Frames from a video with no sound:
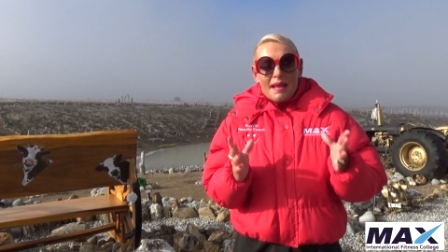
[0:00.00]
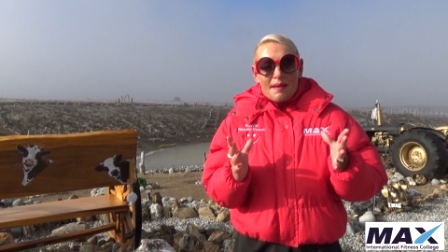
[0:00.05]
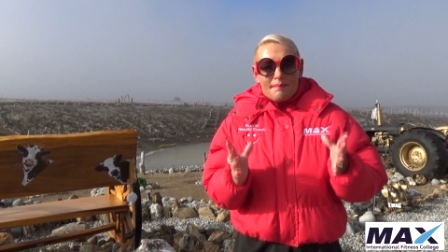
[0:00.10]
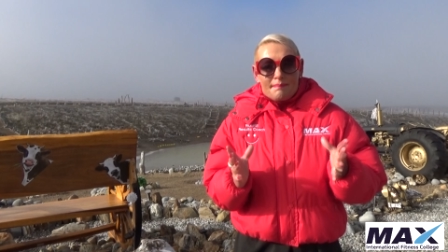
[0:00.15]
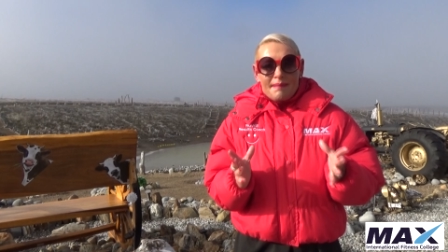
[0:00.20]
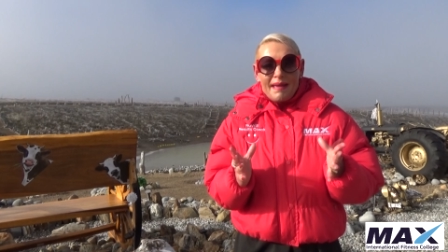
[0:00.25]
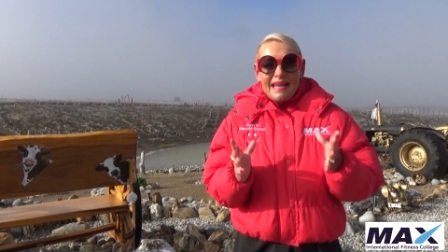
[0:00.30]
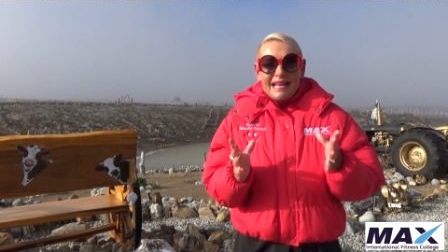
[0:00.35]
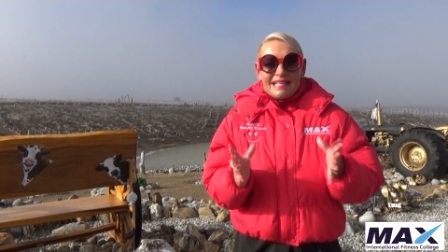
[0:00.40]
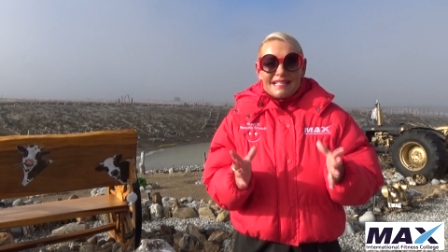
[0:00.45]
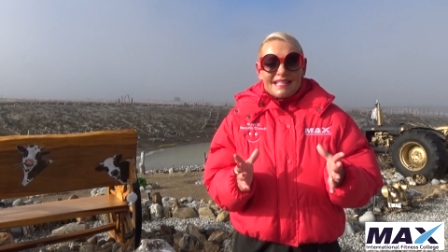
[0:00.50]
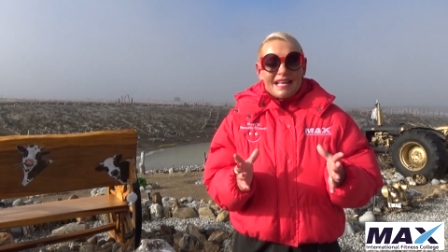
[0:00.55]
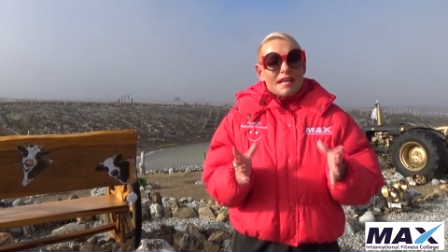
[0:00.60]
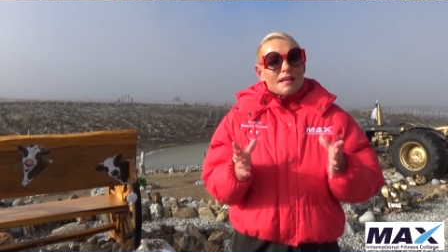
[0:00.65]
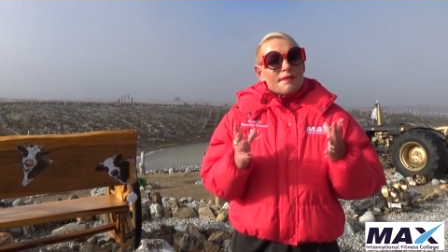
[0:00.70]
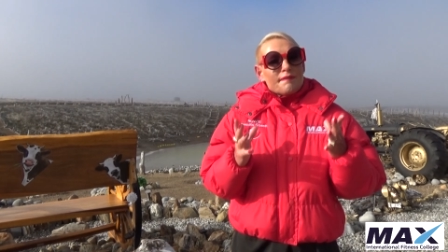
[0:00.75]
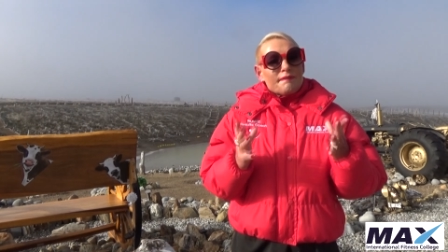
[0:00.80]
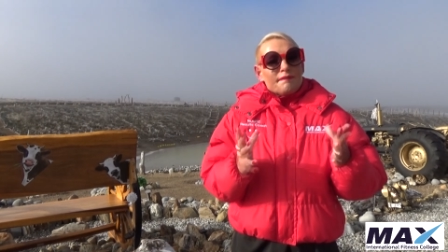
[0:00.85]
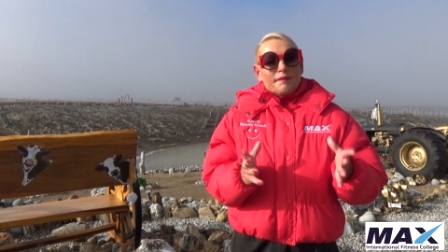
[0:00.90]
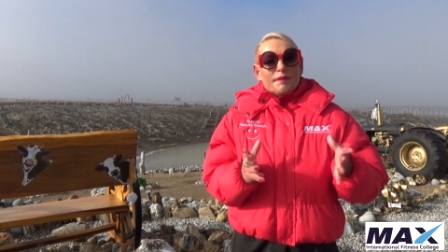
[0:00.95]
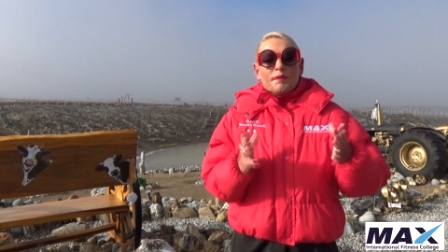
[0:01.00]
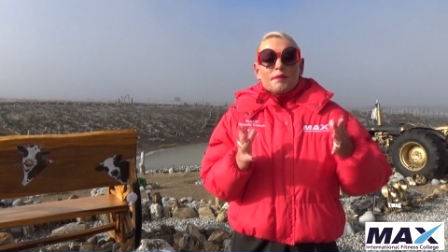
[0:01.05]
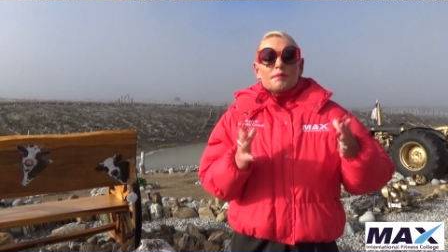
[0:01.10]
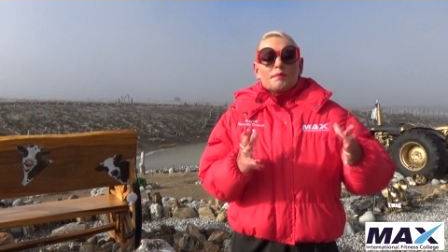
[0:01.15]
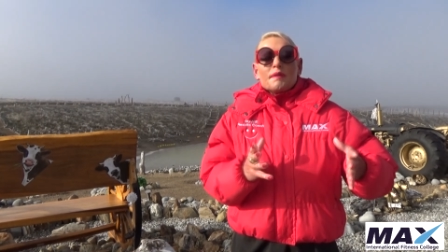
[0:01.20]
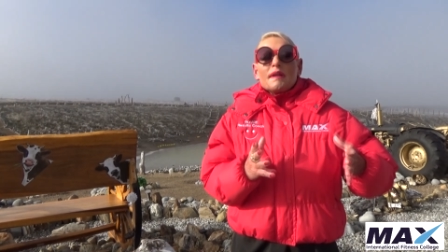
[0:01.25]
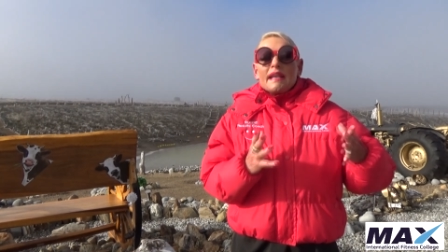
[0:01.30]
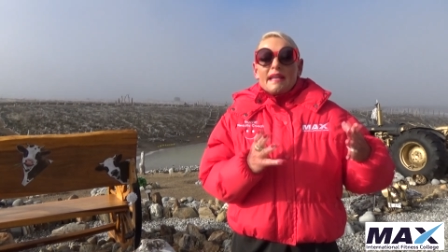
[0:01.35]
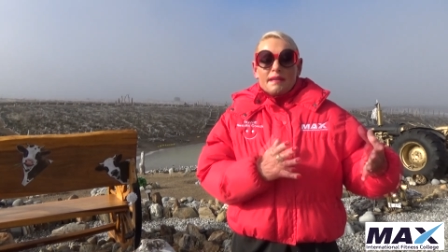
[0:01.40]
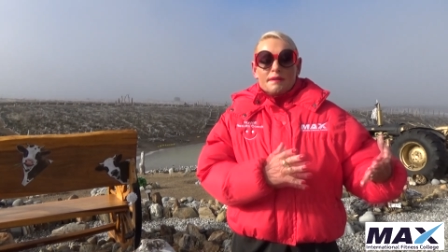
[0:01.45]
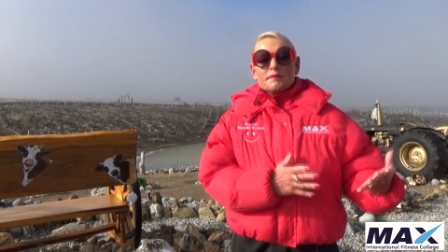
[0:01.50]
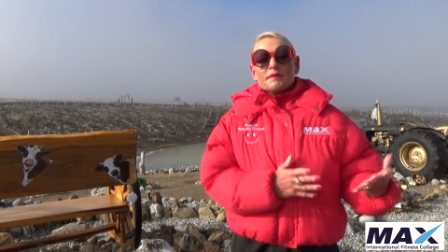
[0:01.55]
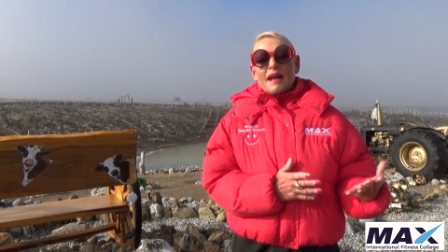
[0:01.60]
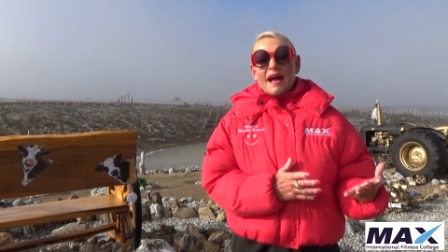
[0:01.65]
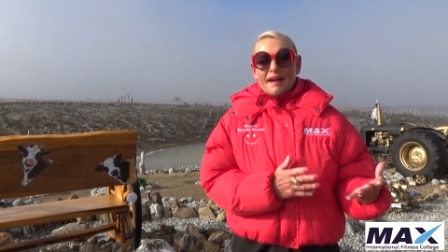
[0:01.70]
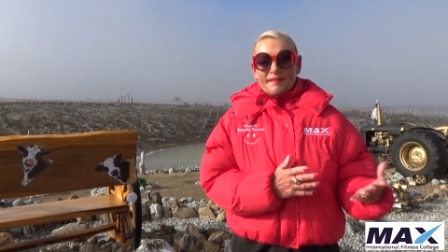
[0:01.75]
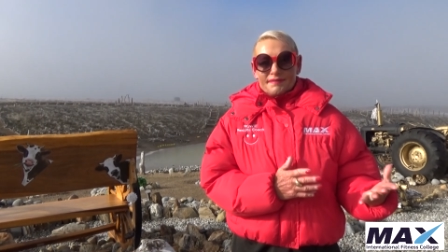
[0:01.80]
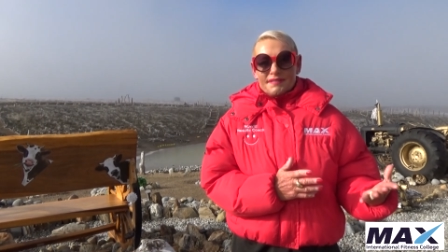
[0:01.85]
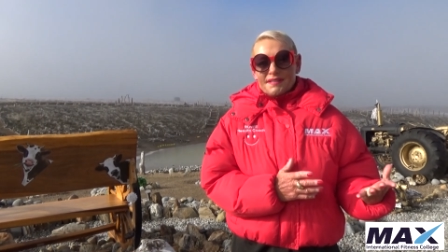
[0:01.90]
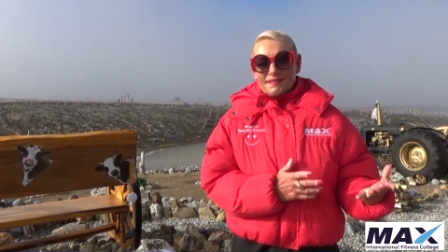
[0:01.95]
means that you feel really really good
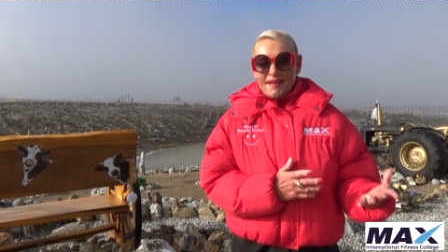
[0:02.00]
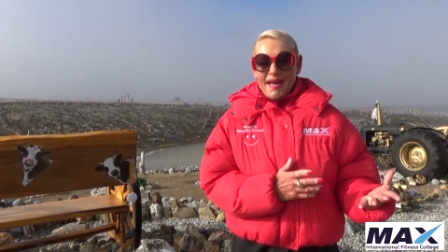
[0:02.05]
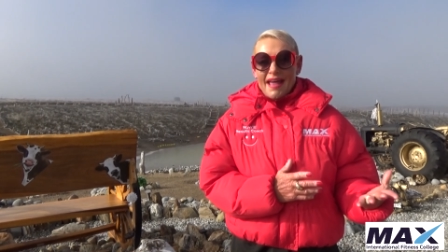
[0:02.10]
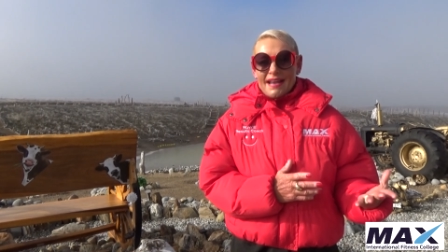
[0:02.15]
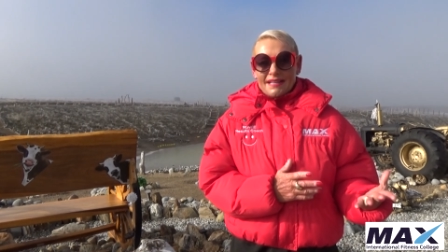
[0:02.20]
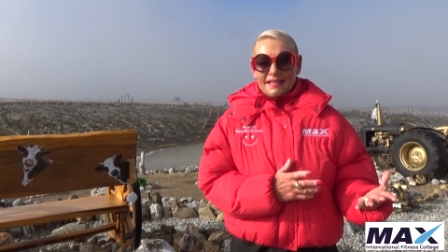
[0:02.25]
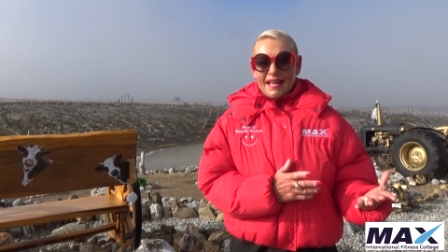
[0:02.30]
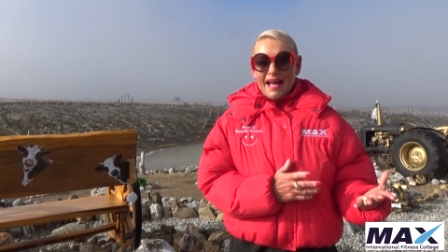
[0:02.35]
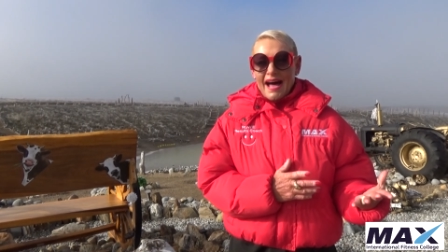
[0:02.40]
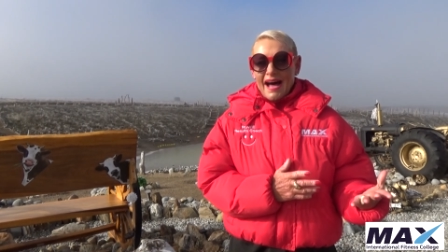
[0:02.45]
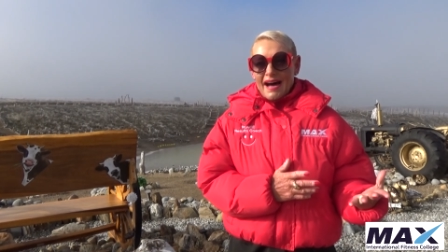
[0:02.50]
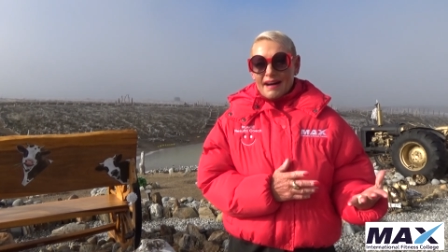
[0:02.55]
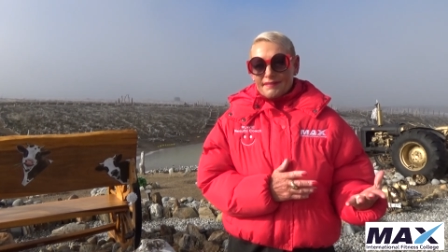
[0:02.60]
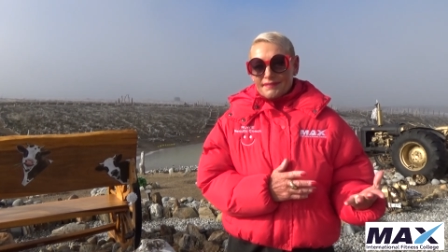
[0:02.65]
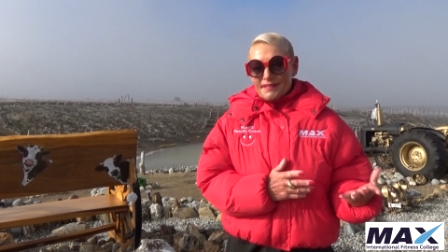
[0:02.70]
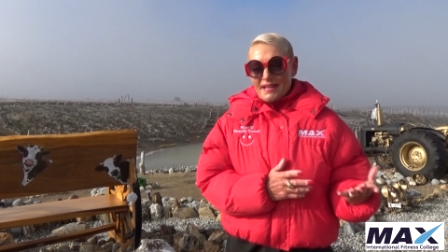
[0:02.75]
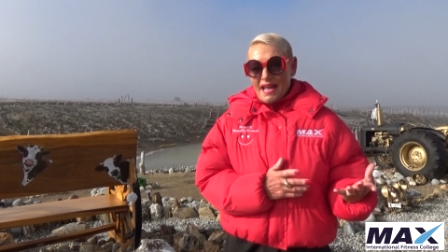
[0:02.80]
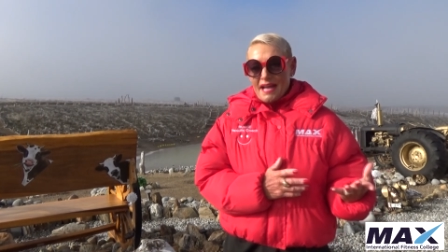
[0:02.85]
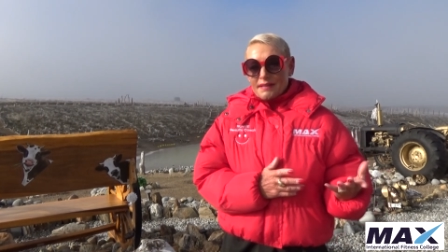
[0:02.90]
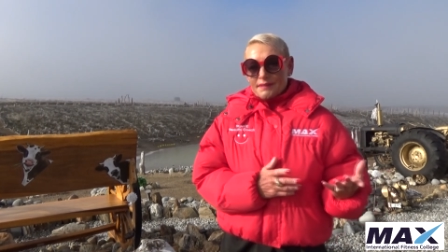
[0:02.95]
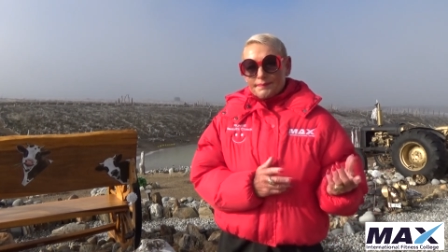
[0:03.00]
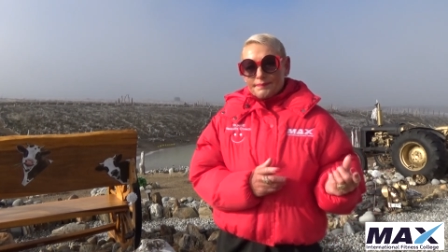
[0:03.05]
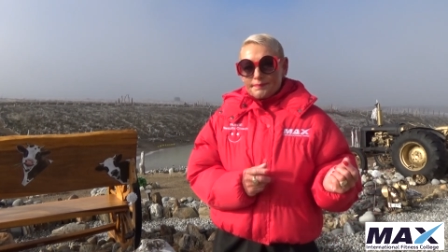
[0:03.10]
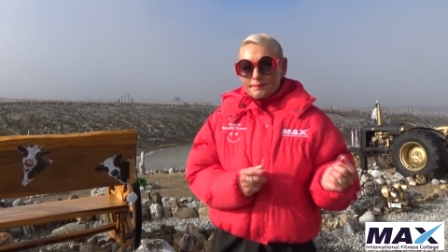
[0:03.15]
after you've had a laugh. Now,